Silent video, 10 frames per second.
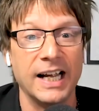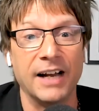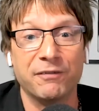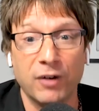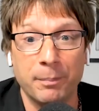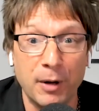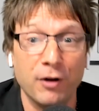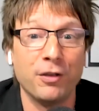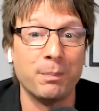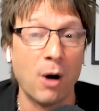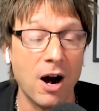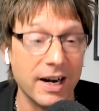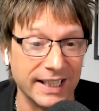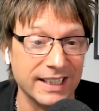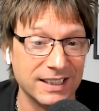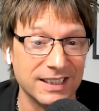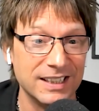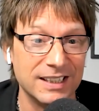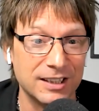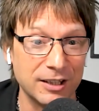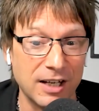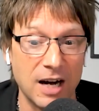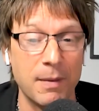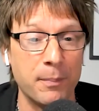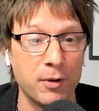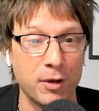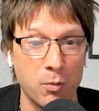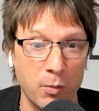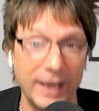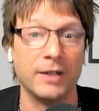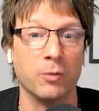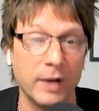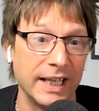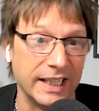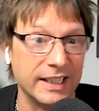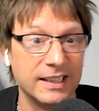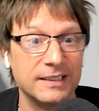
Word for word: and for both parties to come up with a win-win.